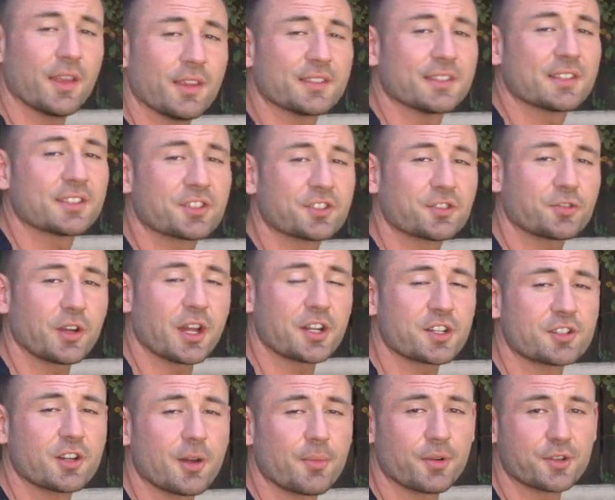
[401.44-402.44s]
this is
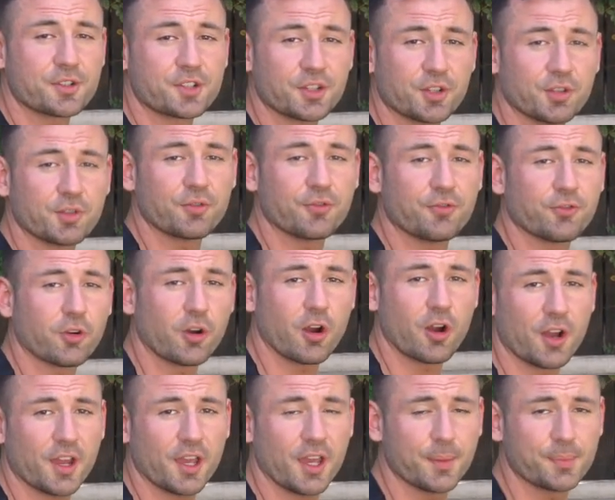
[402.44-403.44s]
stretch number 2 for
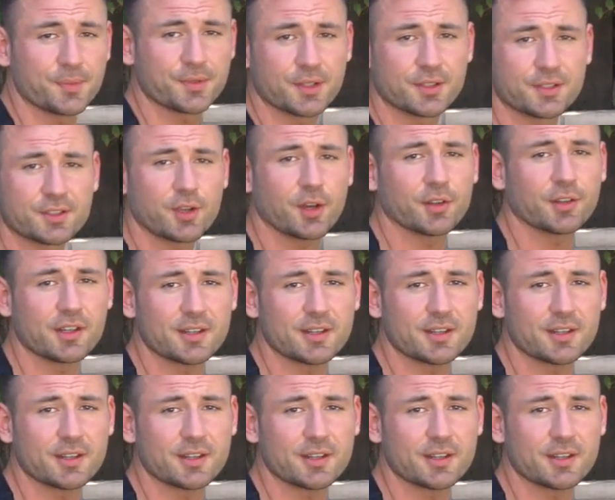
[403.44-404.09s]
our hips. It's called a